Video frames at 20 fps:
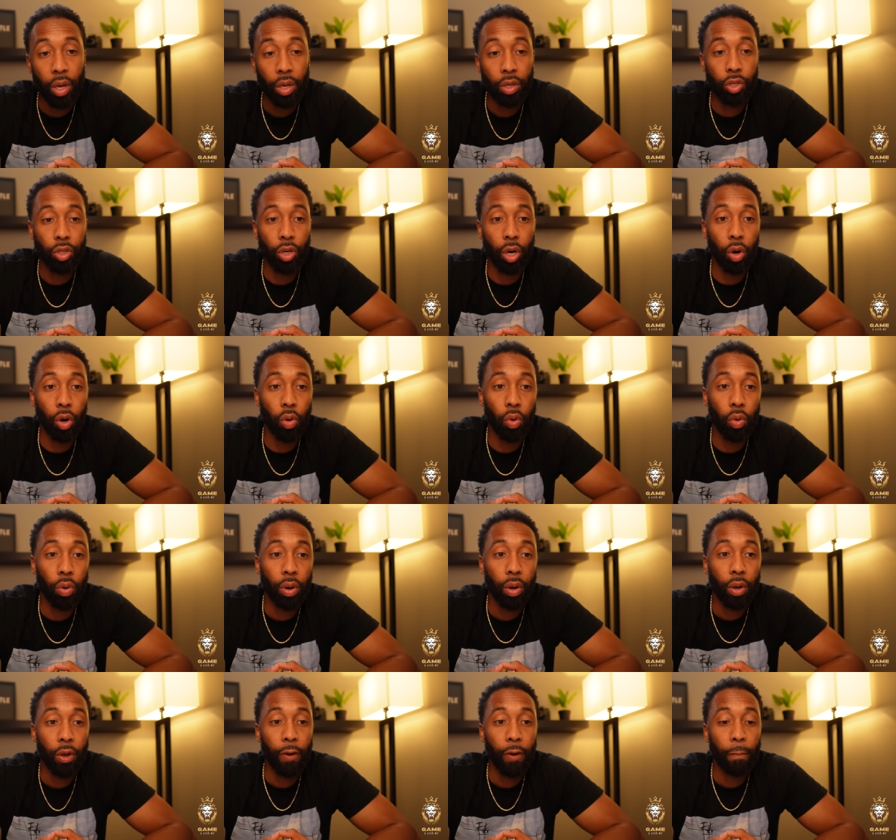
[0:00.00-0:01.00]

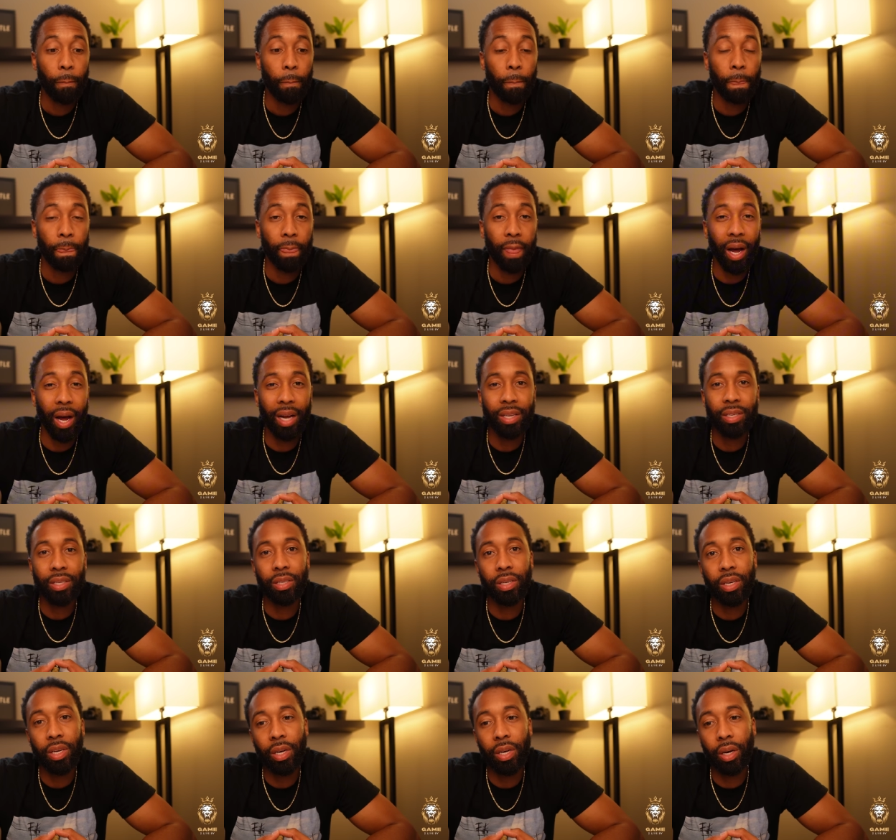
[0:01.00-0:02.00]
So I
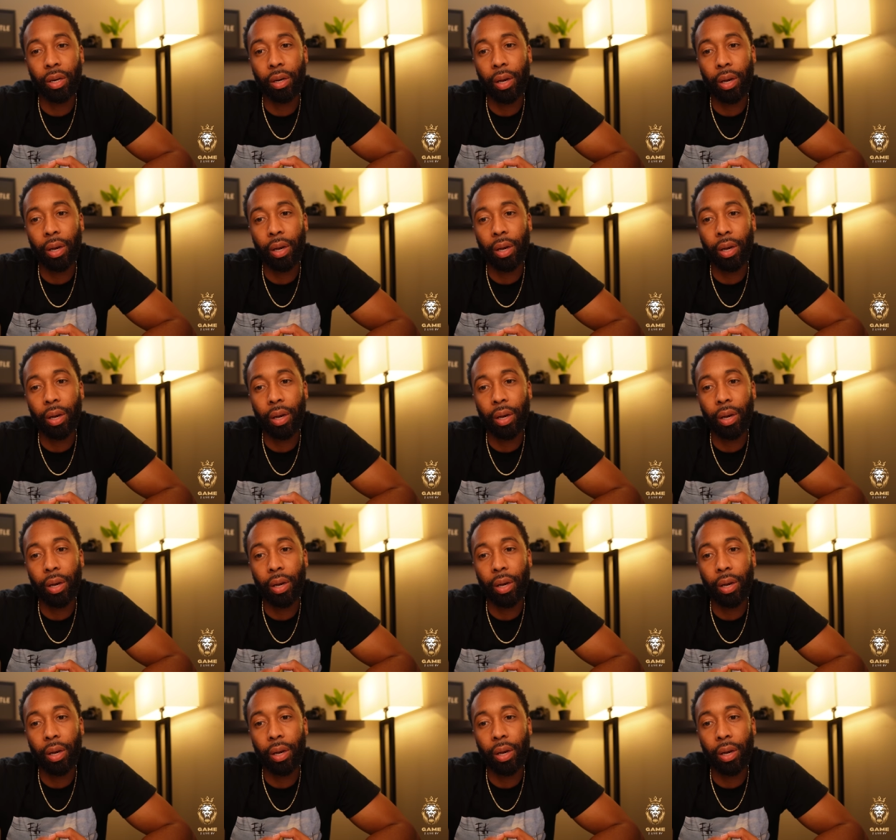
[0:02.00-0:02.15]
see a